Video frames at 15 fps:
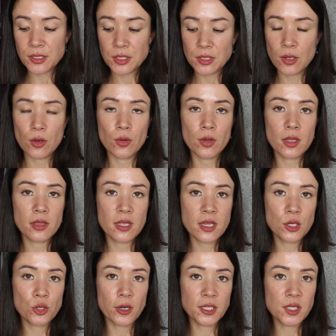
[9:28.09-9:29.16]
So
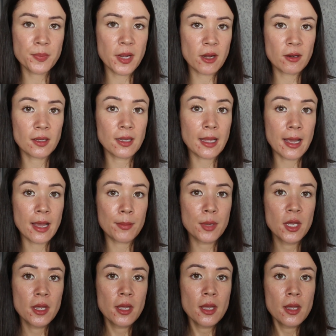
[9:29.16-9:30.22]
the Transparent
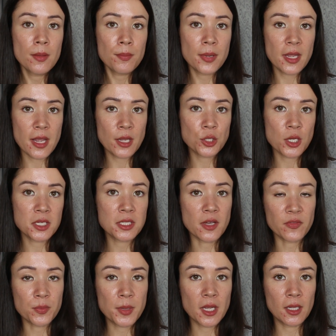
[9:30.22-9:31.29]
Lab PHA
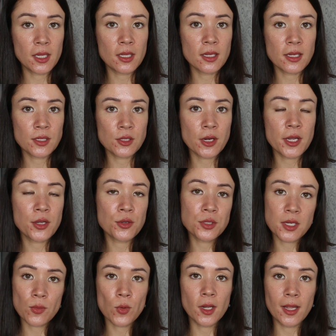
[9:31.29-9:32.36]
Soft Peeling Cleanser, I
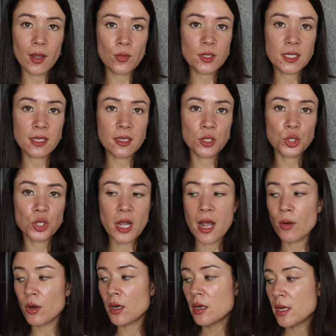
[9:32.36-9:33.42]
used it while I was in the
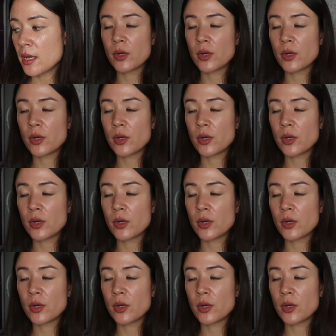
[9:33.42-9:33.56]
shower.